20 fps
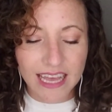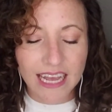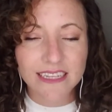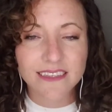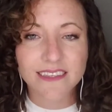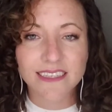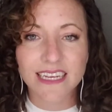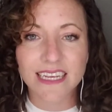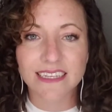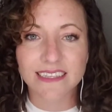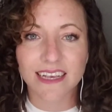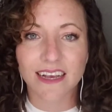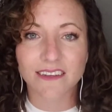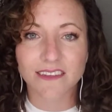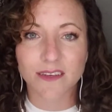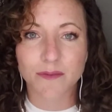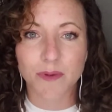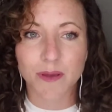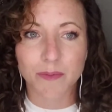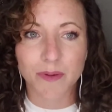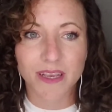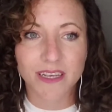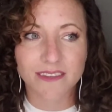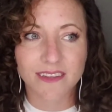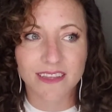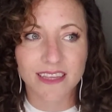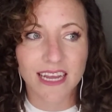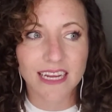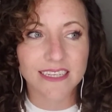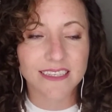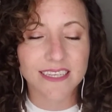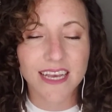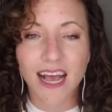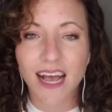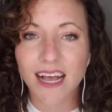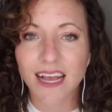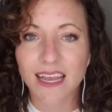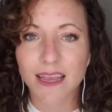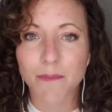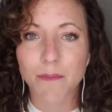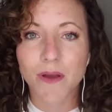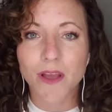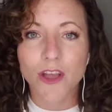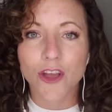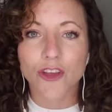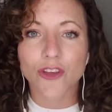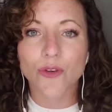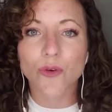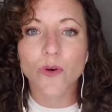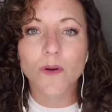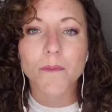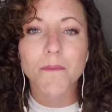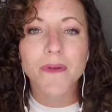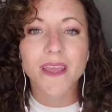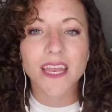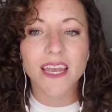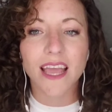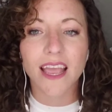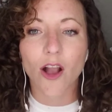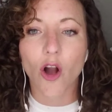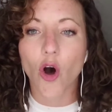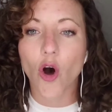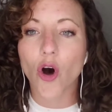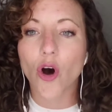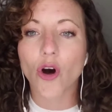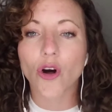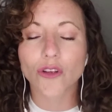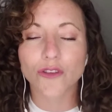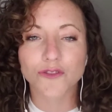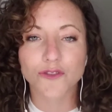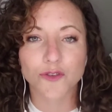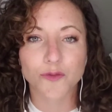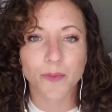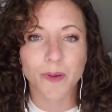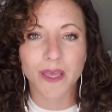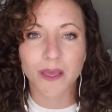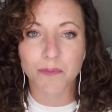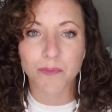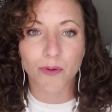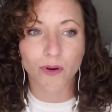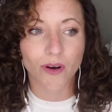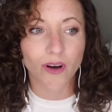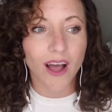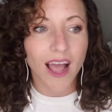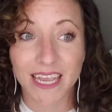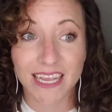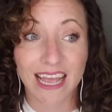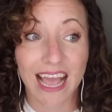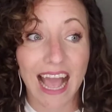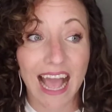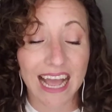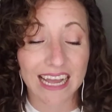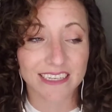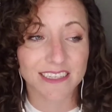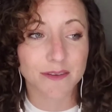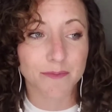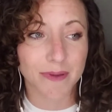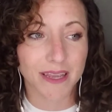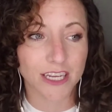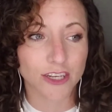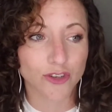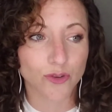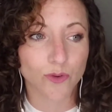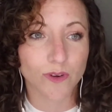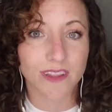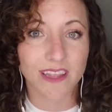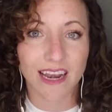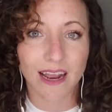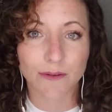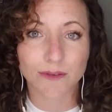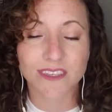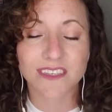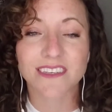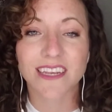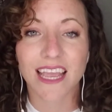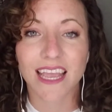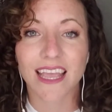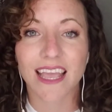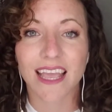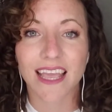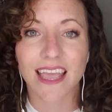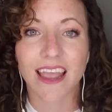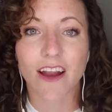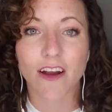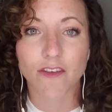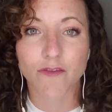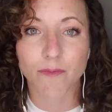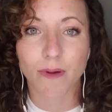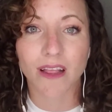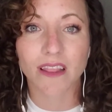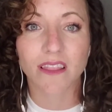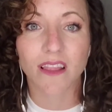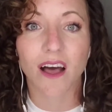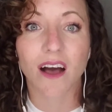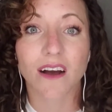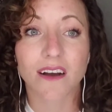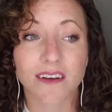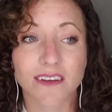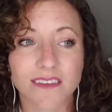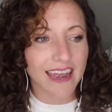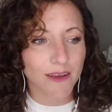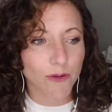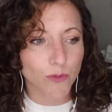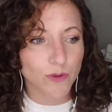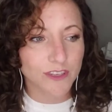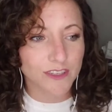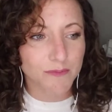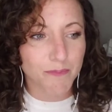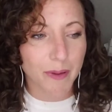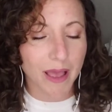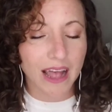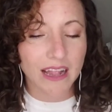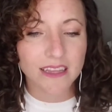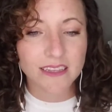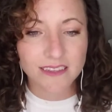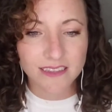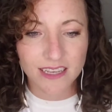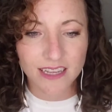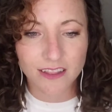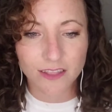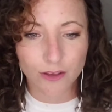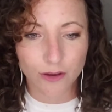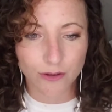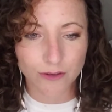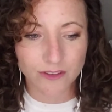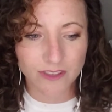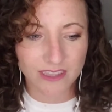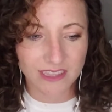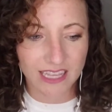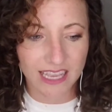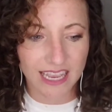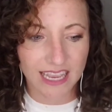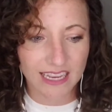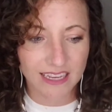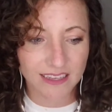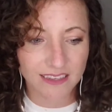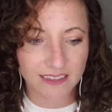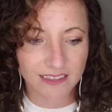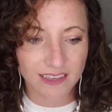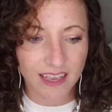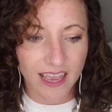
stands out to me because at that time, you're meeting all new people. I had to make sure that I was taking care of my lungs. It was balancing those things